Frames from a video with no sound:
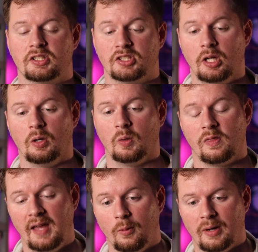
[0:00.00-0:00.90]
So
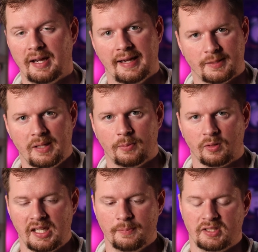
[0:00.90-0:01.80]
that way, as people
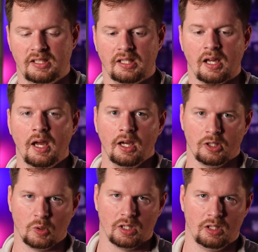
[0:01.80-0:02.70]
keep seeing
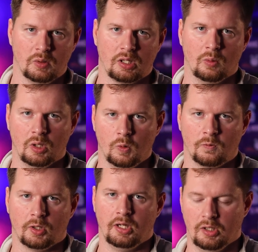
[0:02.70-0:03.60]
your logo
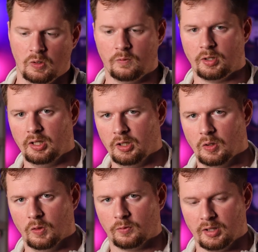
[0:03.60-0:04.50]
over and over and
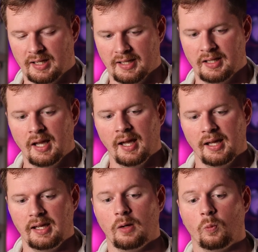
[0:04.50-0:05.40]
over again,
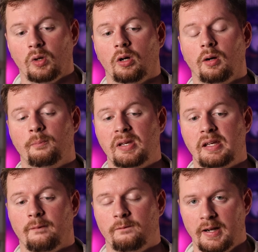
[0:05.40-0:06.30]
it will
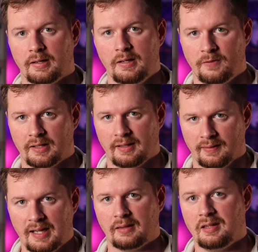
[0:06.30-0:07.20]
be very, very
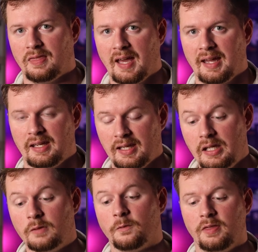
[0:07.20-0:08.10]
likely that
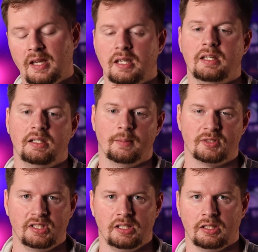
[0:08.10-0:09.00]
if they end up
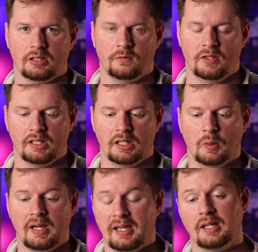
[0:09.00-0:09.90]
seeing your
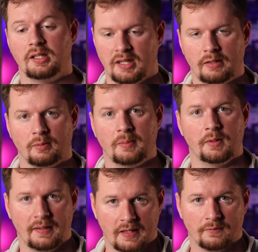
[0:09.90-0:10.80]
video and they remember
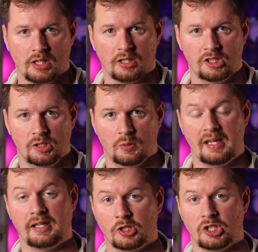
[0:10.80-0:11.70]
that they've talked to you
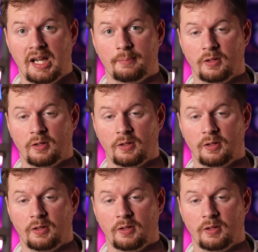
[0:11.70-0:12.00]
in a chat